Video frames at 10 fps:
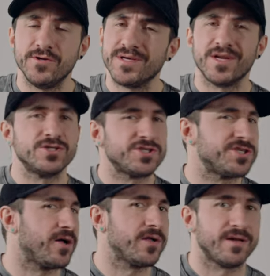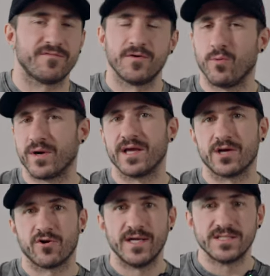You can unshell it if you want to
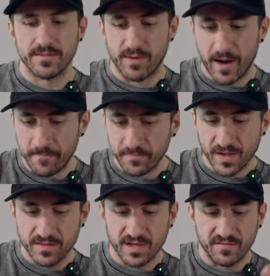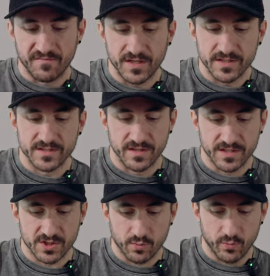get crazy, but the convenience of
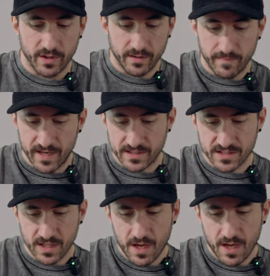this really makes